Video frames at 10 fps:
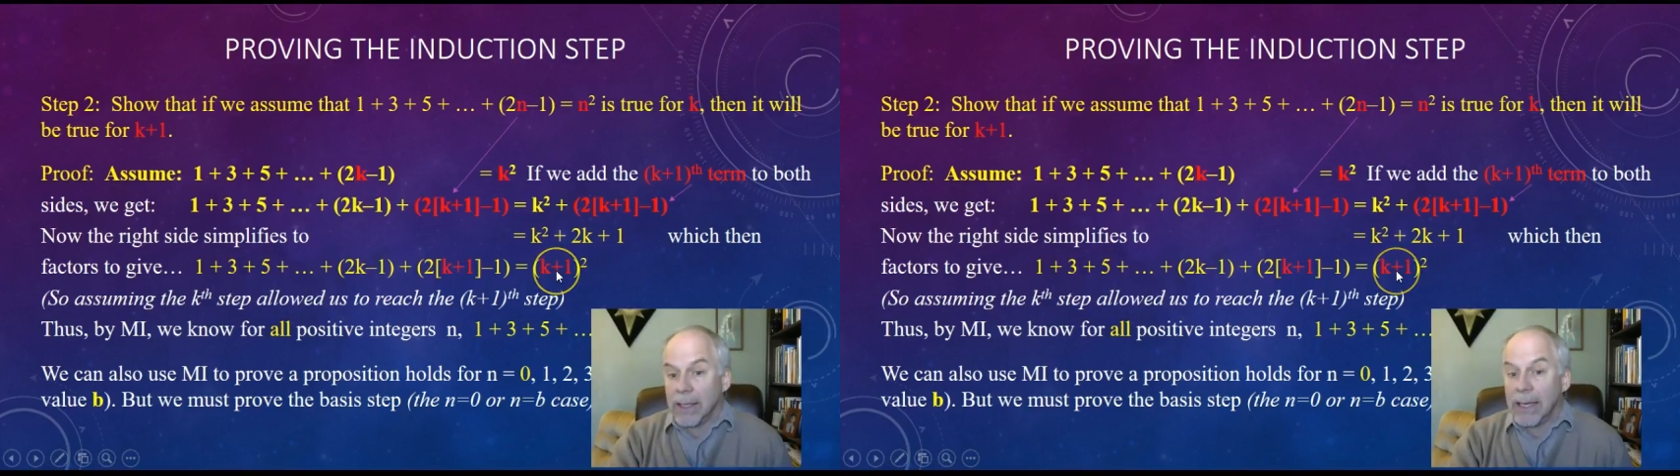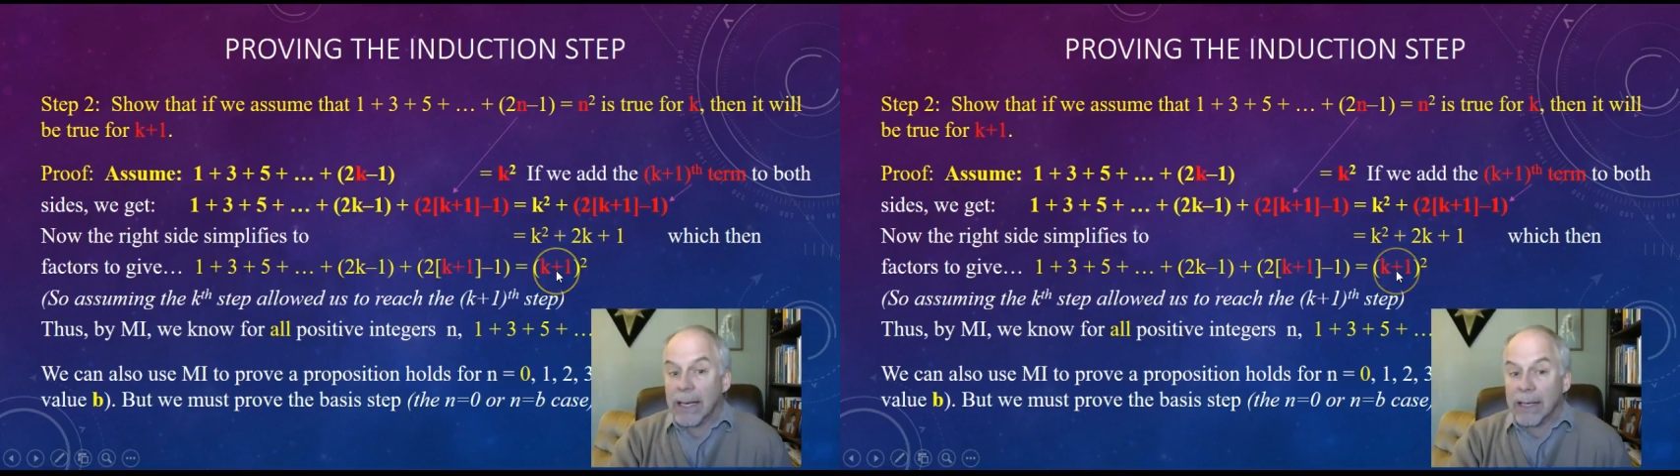
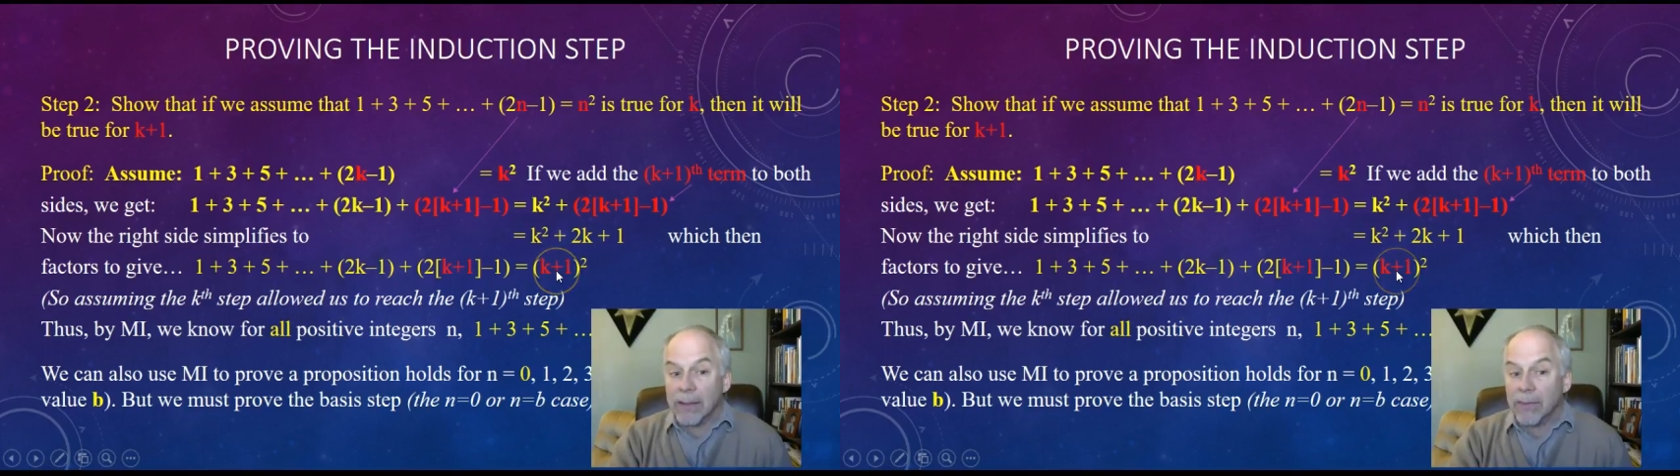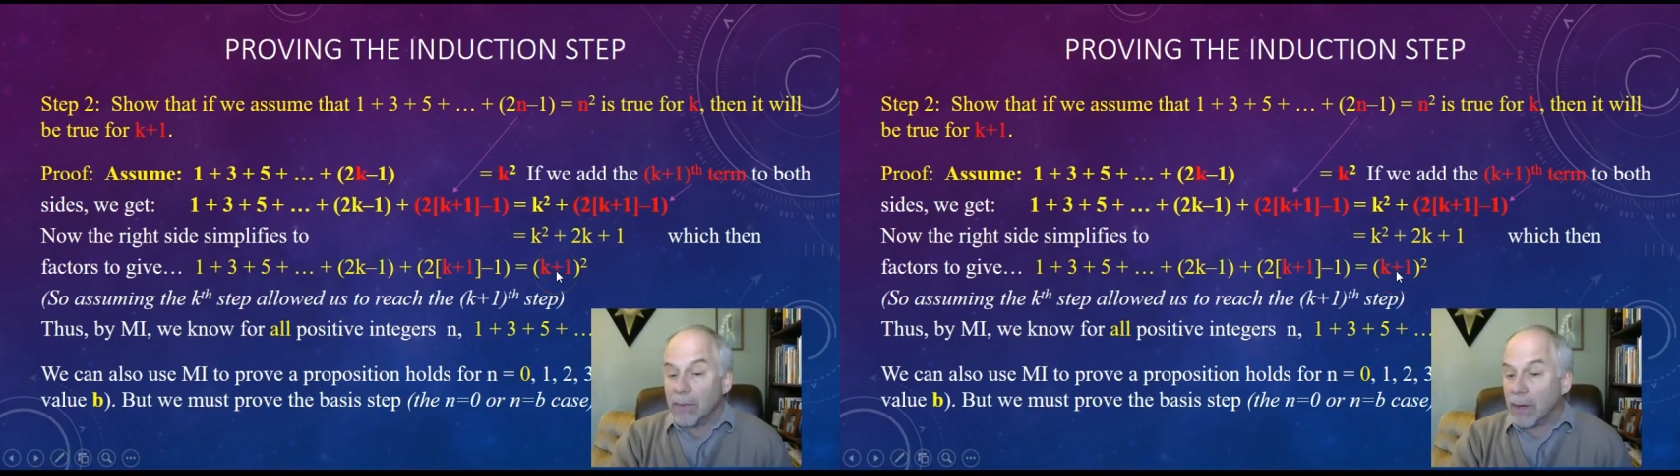
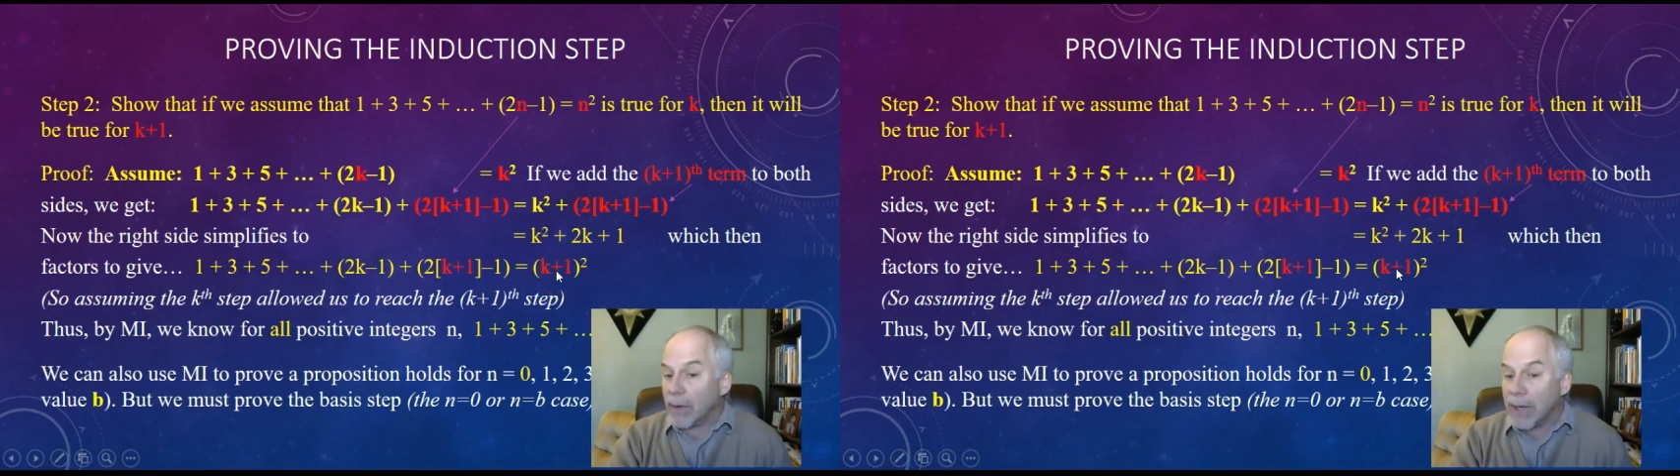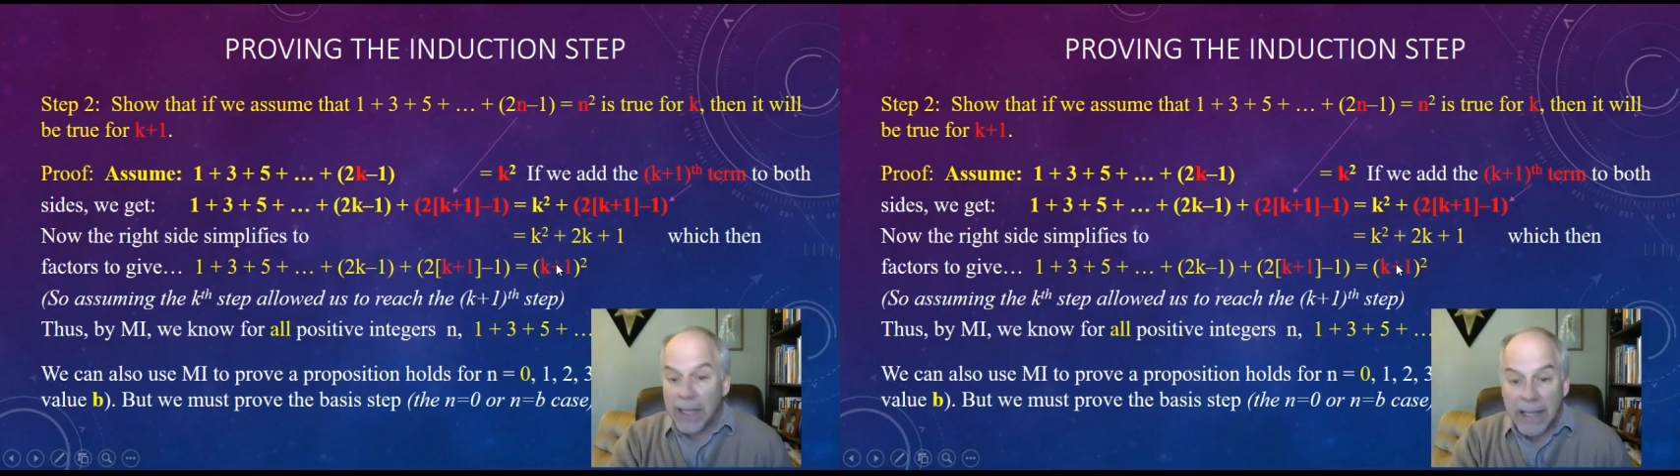And
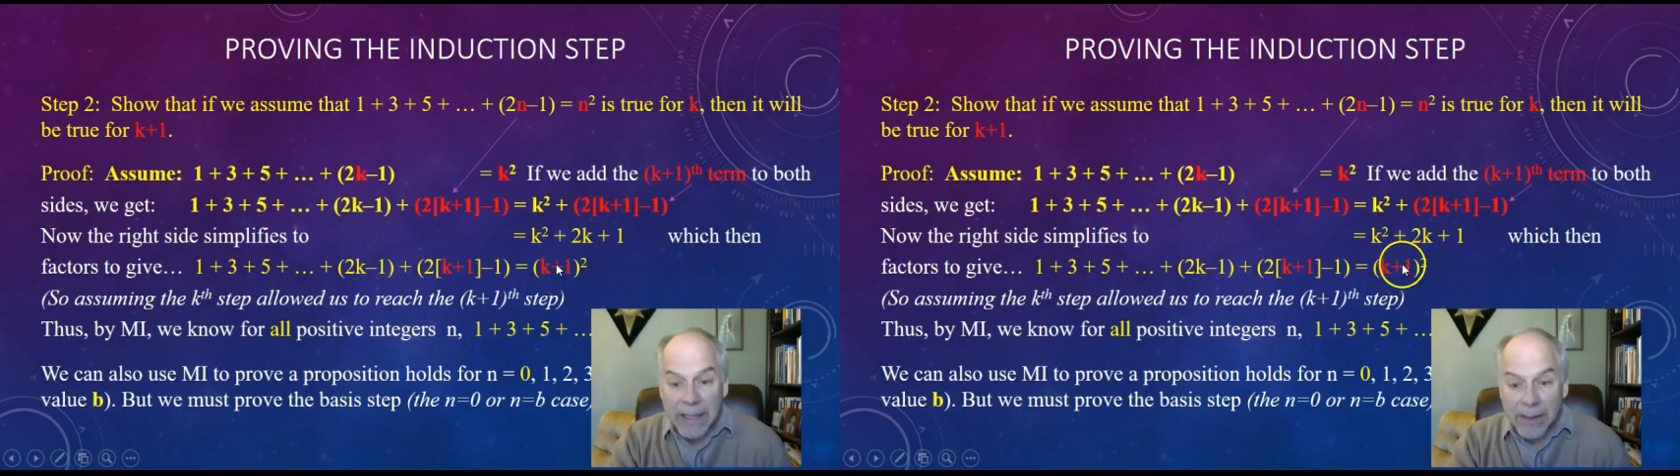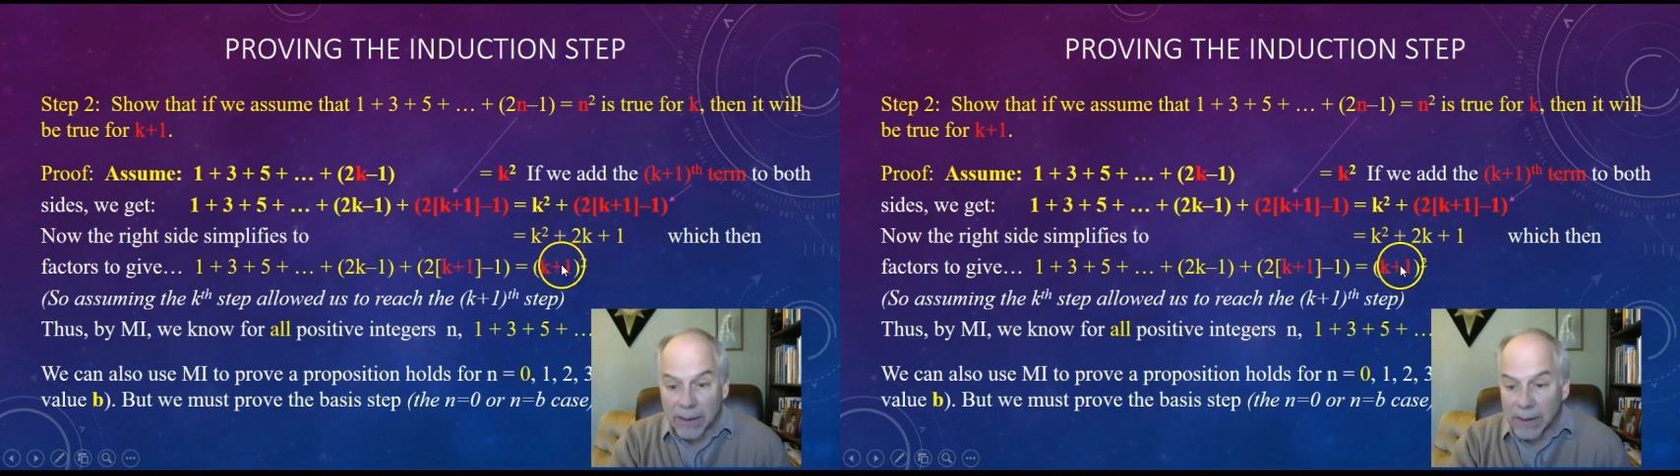very
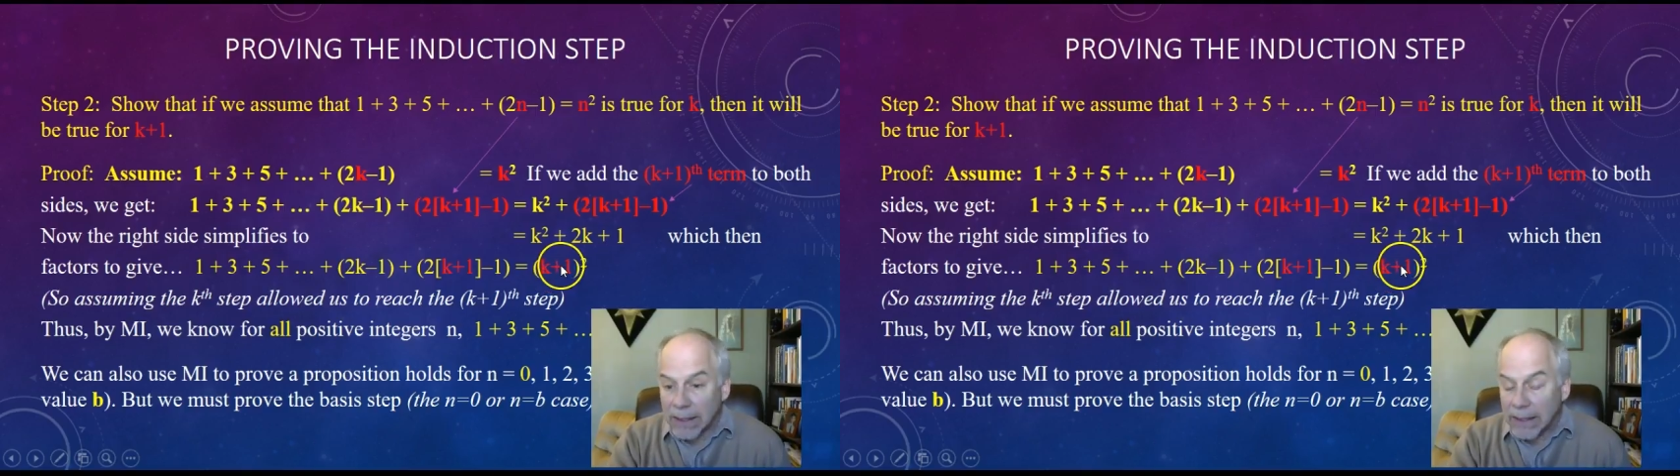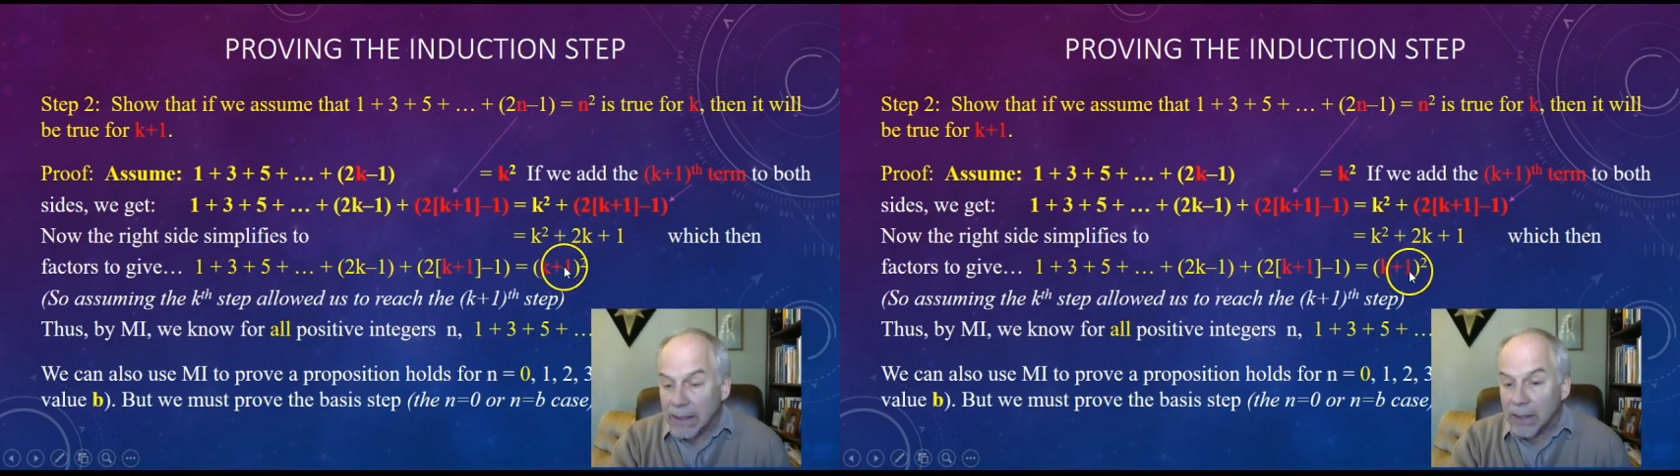
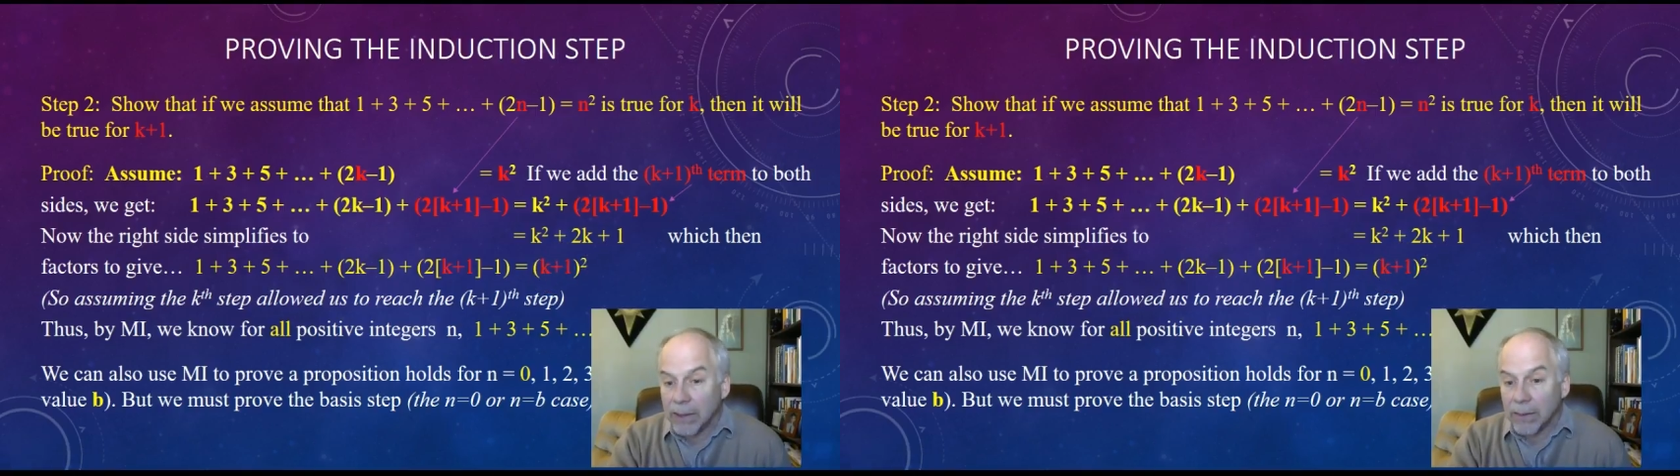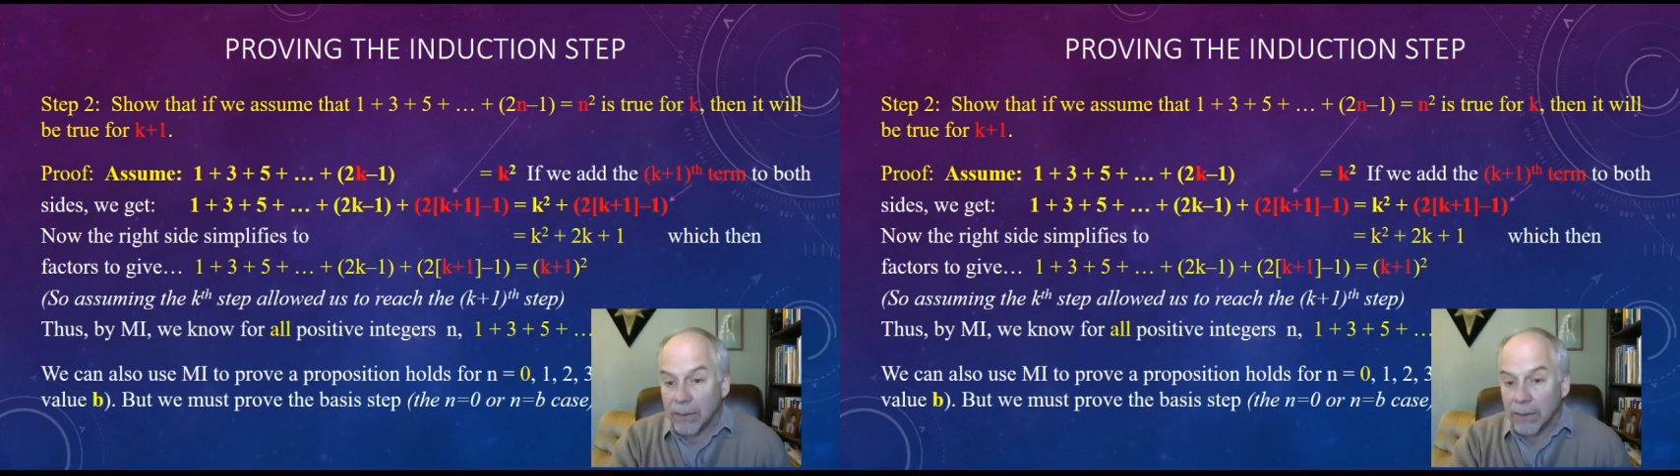easily,